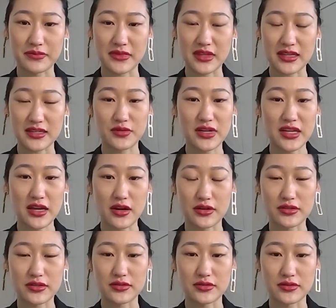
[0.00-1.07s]
it's really
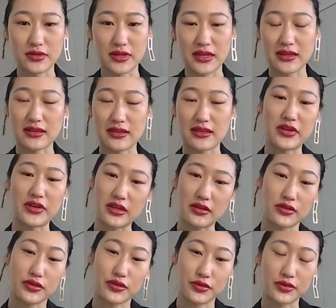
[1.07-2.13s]
hard to
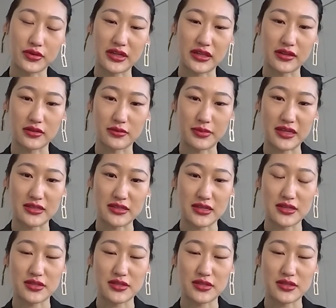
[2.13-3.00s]
navigate through a little bit.